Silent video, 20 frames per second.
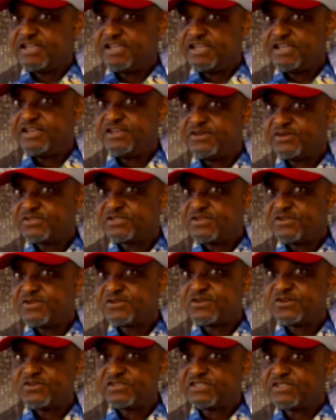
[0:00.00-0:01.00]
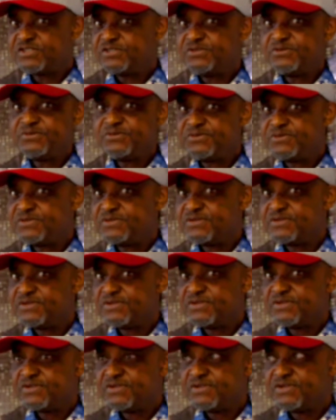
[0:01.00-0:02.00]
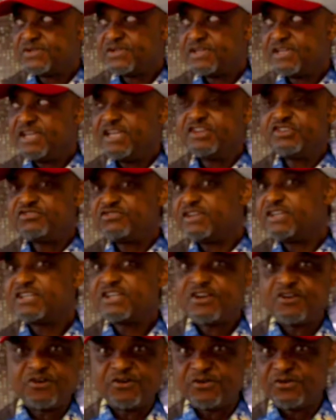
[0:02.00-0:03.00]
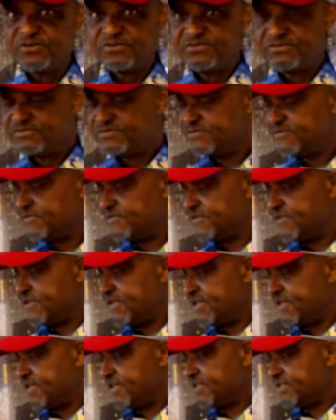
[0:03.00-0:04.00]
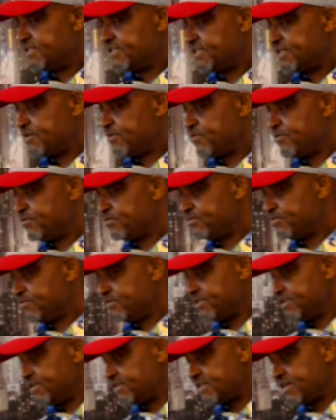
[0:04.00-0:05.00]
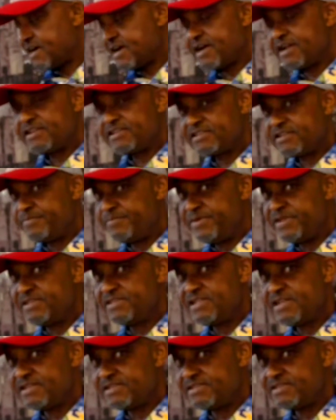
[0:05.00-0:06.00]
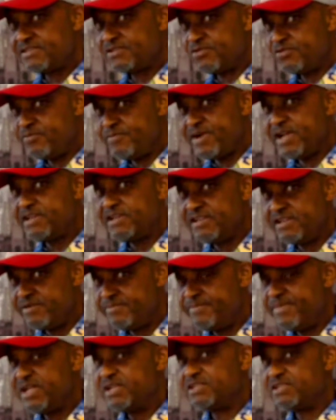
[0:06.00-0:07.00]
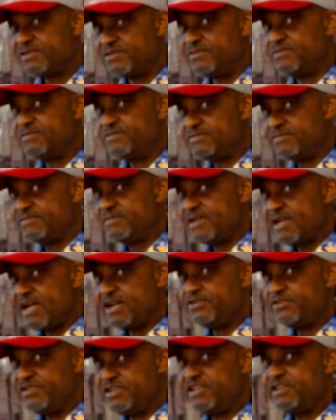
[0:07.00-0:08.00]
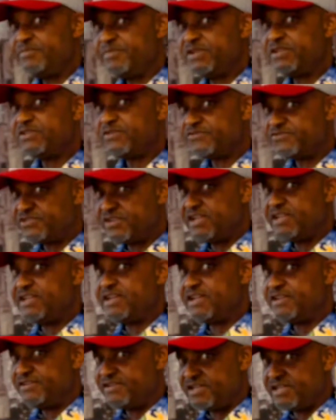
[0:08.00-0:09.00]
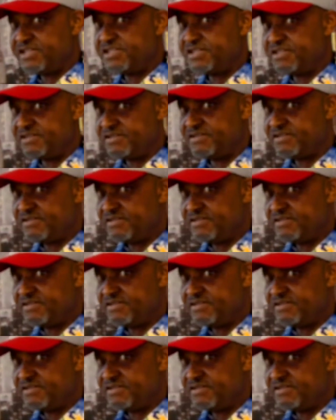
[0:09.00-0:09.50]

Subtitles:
It does not constitute a trade call. So it's a high-risk business, so you might need a mentor and you need a bit of trading education.